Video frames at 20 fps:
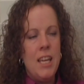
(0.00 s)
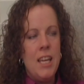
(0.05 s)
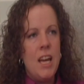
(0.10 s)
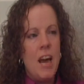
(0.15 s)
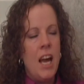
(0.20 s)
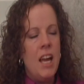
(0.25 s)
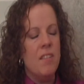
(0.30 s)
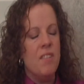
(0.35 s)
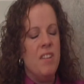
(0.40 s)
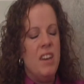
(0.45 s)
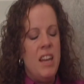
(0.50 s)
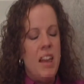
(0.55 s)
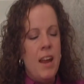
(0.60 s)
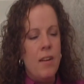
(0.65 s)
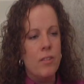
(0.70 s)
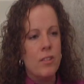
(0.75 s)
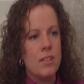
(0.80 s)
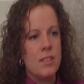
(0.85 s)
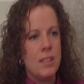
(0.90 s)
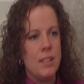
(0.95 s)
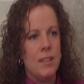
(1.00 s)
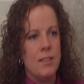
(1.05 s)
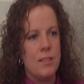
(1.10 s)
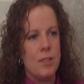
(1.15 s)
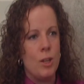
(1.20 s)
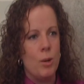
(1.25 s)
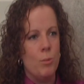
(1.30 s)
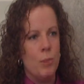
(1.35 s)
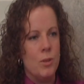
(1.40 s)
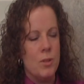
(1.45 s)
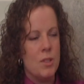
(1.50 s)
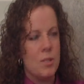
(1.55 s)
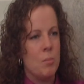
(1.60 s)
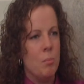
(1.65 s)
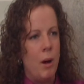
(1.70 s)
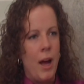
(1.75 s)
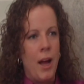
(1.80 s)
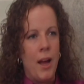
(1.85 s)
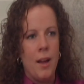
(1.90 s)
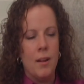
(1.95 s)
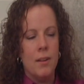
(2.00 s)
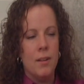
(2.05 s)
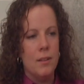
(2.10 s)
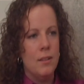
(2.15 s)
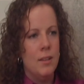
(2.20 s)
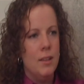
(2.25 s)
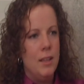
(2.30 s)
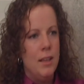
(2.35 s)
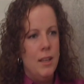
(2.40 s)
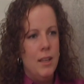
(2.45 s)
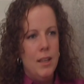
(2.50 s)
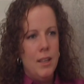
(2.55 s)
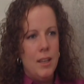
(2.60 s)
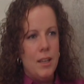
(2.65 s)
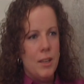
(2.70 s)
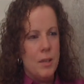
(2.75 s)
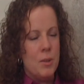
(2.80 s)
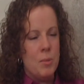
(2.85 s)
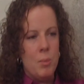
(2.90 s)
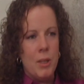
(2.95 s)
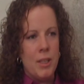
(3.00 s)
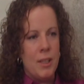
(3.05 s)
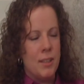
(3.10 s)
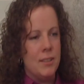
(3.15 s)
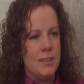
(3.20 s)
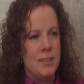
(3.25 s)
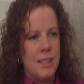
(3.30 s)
He, I have never seen someone smile as big on